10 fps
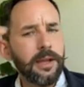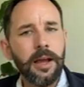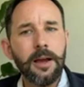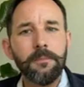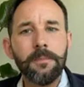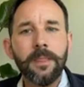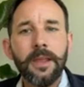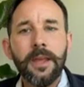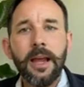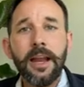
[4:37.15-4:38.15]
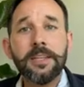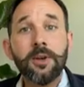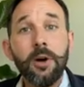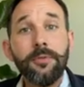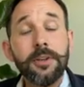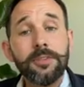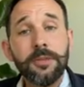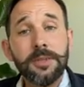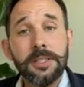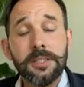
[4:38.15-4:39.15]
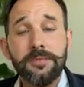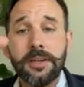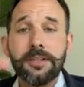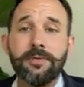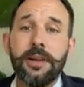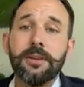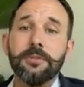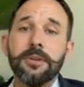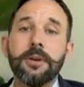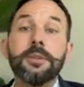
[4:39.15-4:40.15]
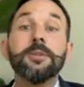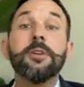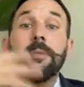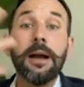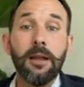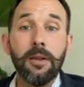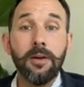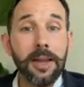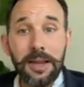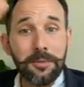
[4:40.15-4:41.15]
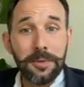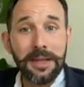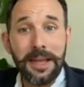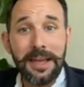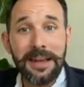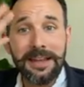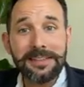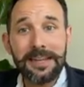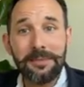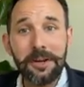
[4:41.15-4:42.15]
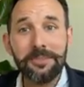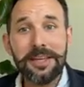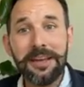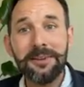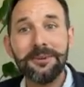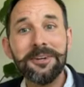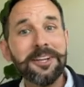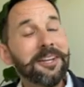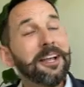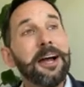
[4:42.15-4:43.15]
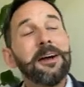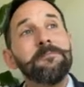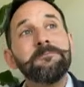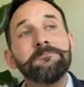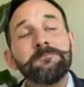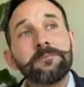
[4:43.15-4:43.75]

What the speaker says: And it's often attributed to Viktor Frankl, who I talk about a lot. Hey everybody, hey Alex, hey Barnaby, hello. And